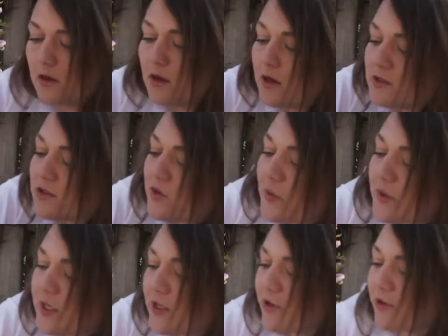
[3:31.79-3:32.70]
It's a good way to
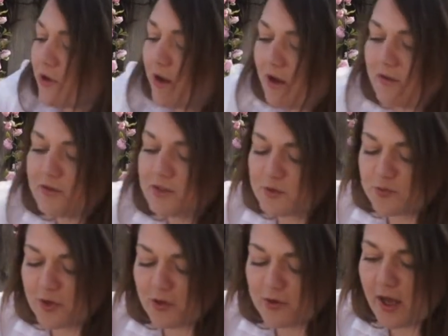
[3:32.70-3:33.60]
get your
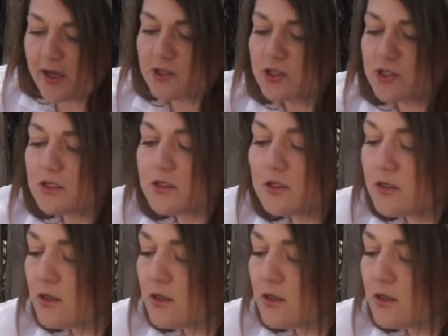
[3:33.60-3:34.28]
sprout action in.